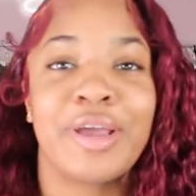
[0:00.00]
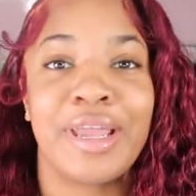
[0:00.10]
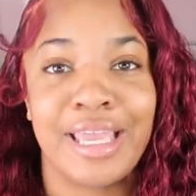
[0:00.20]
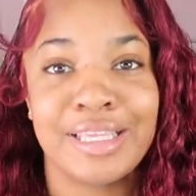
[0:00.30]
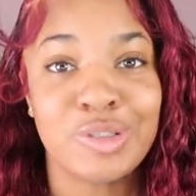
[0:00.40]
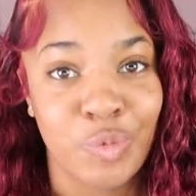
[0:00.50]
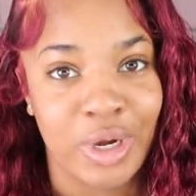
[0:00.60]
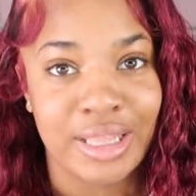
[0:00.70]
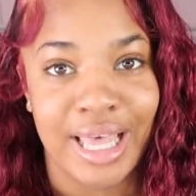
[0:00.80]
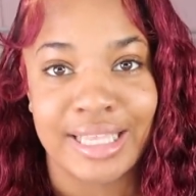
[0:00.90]
there is
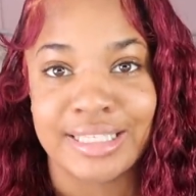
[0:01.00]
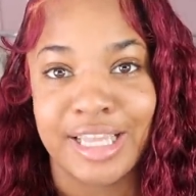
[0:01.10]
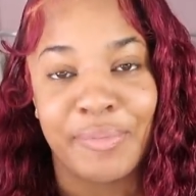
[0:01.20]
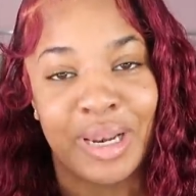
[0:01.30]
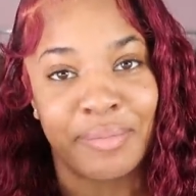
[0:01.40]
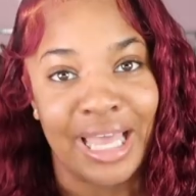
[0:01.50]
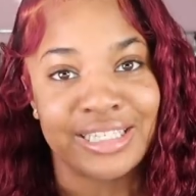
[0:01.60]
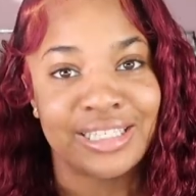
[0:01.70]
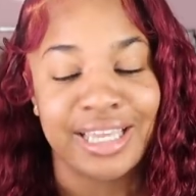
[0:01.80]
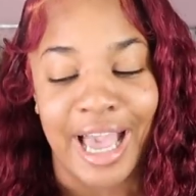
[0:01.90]
one last step, but I'm
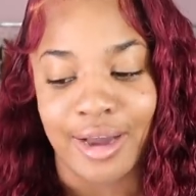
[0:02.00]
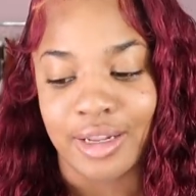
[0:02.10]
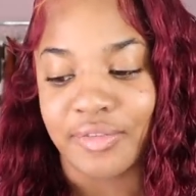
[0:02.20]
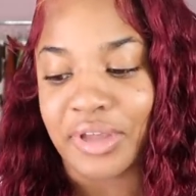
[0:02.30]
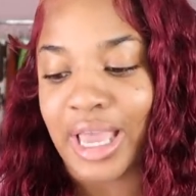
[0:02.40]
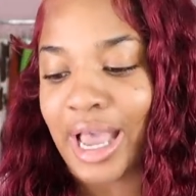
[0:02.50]
actually out of it.